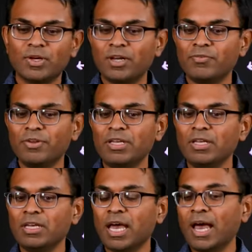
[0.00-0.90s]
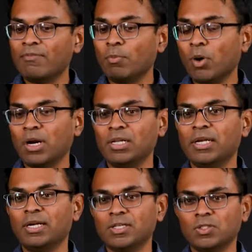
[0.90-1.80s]
when we have a model
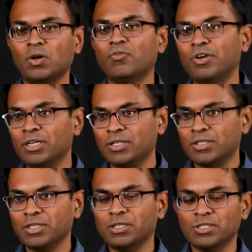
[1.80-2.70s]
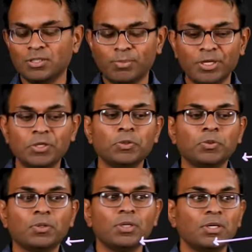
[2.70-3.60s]
that does not fit in a single
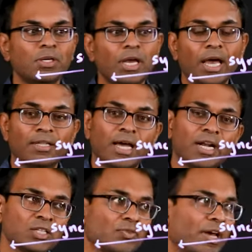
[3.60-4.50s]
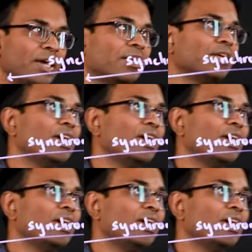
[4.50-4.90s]
GPU. And that is where